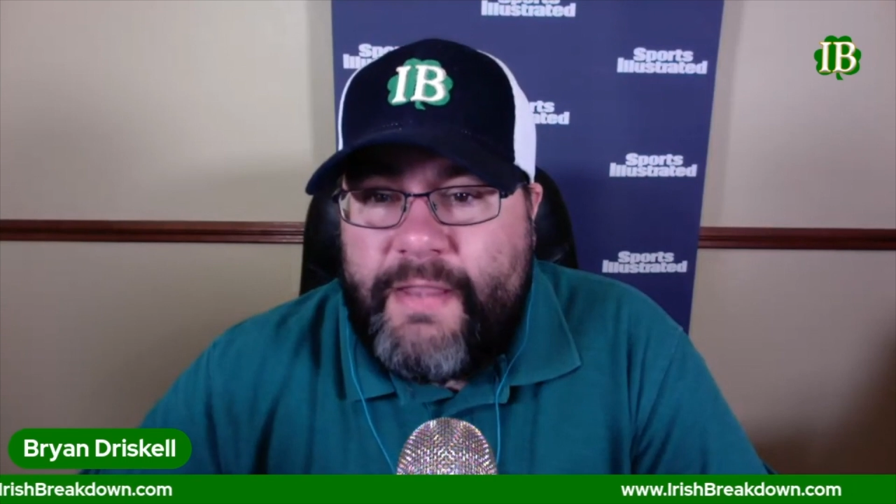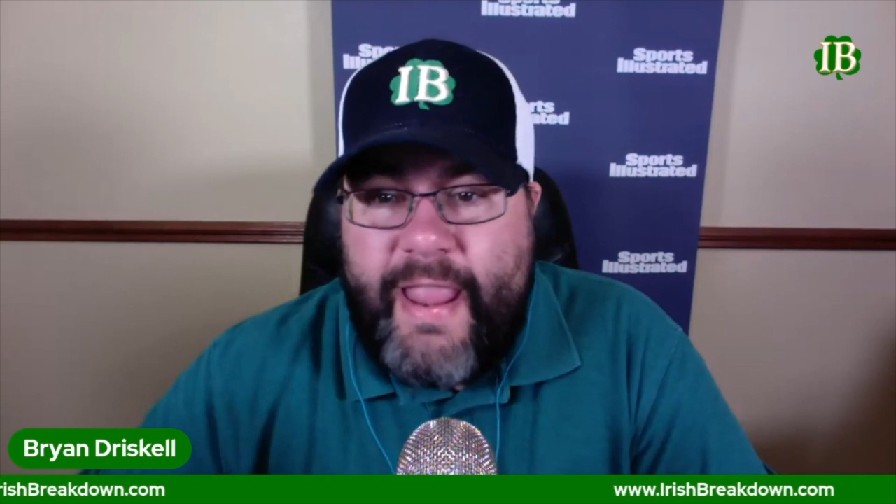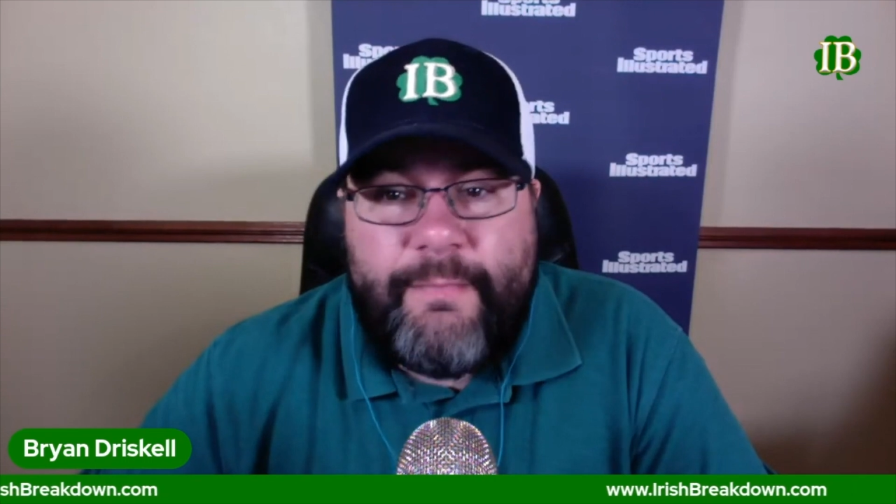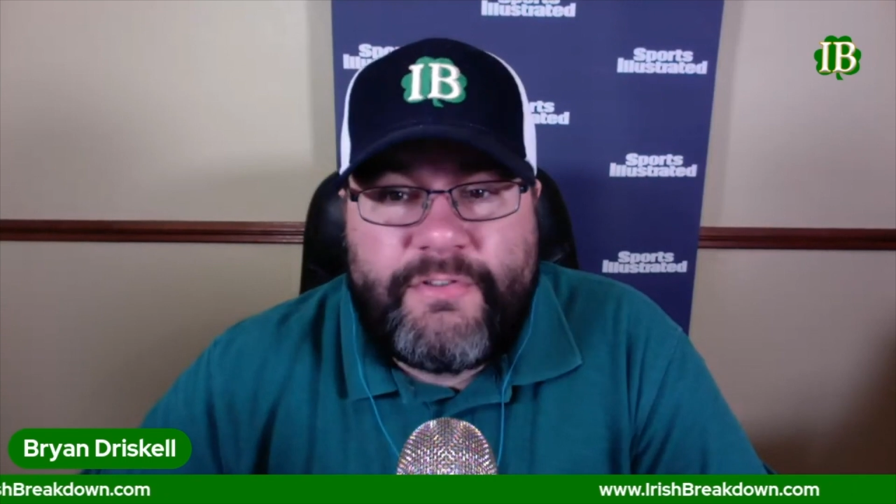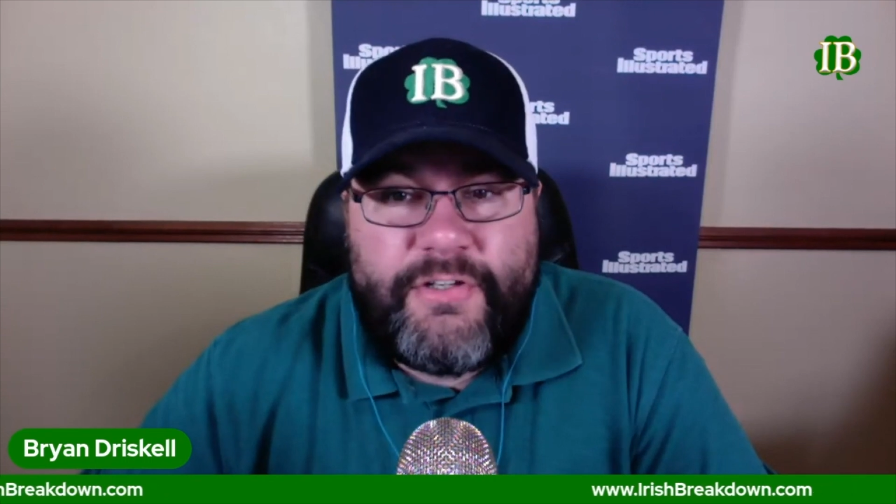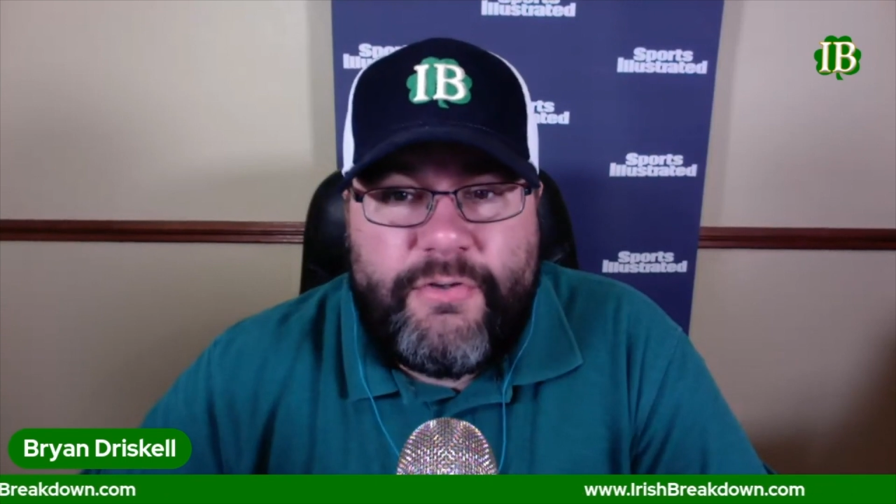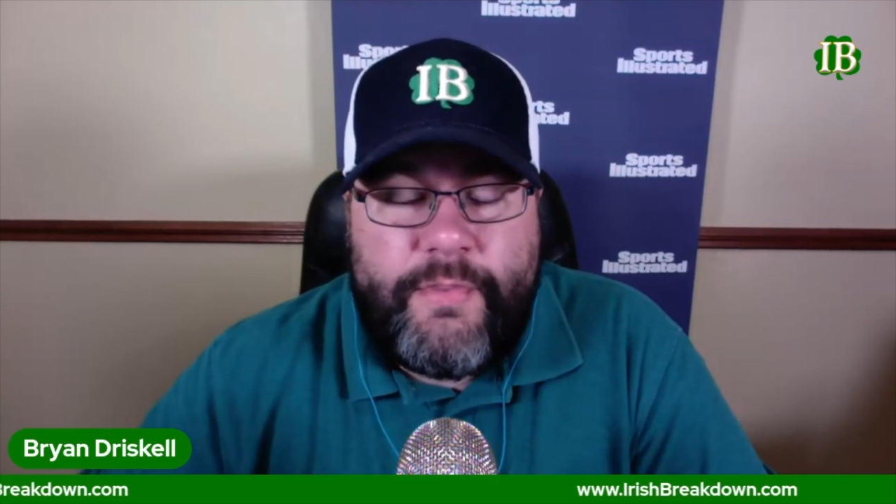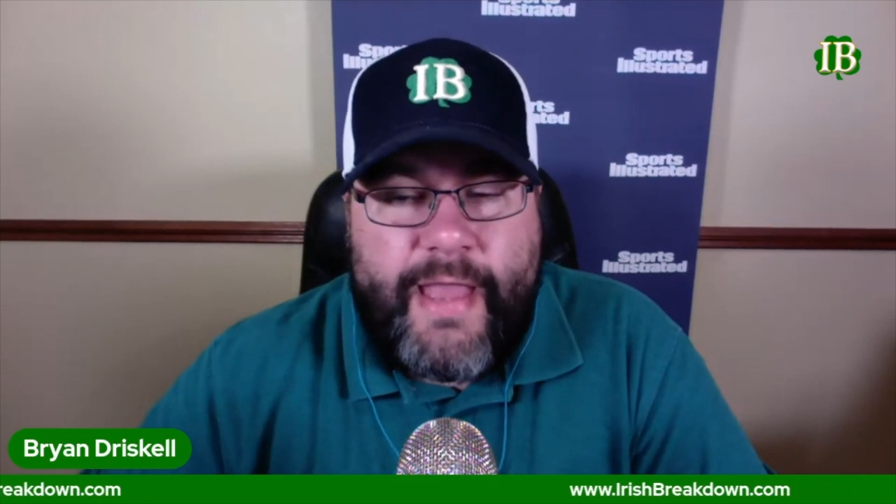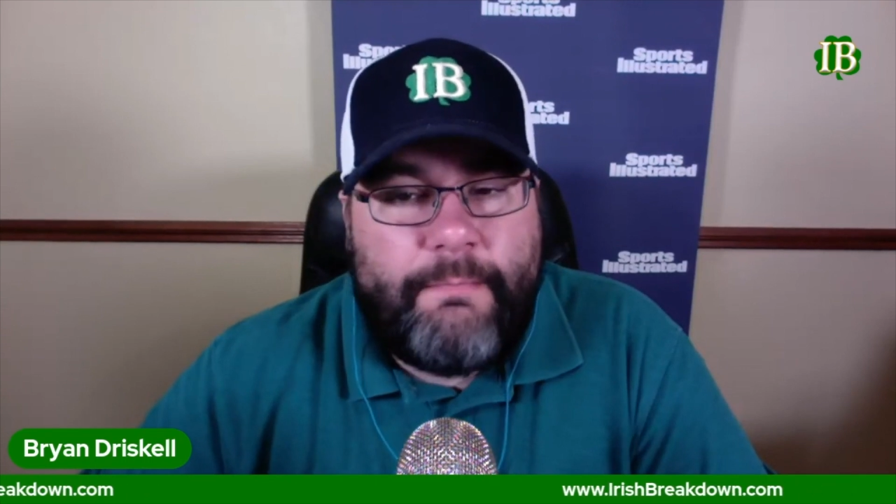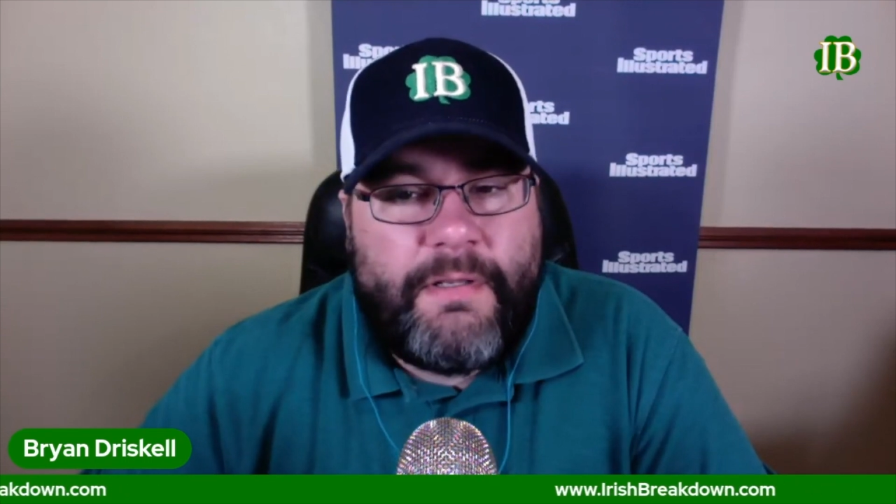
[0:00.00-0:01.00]
be able to do
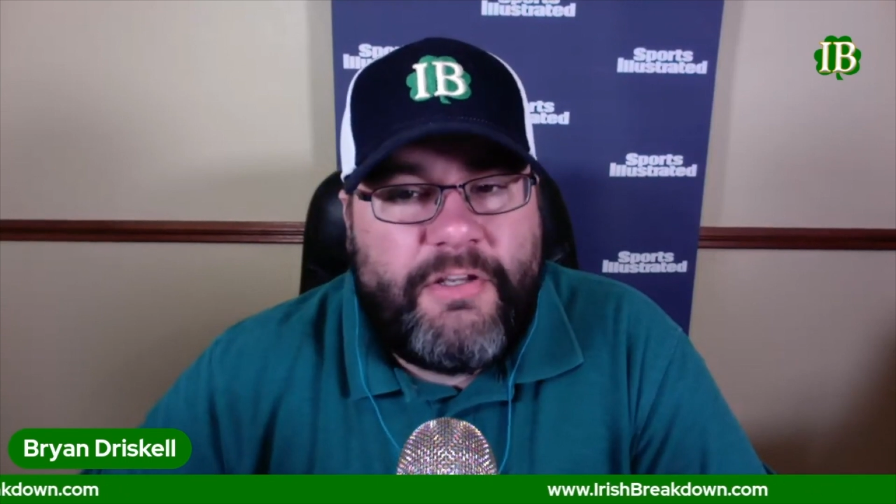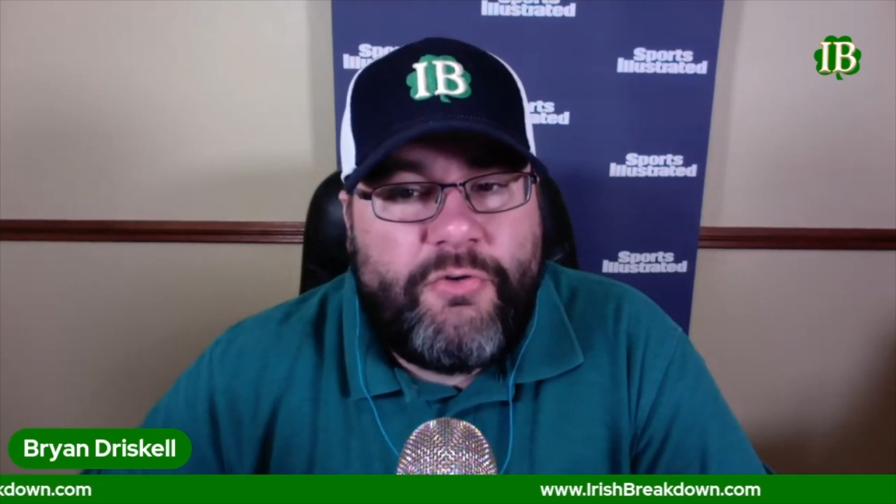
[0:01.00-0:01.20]
that. But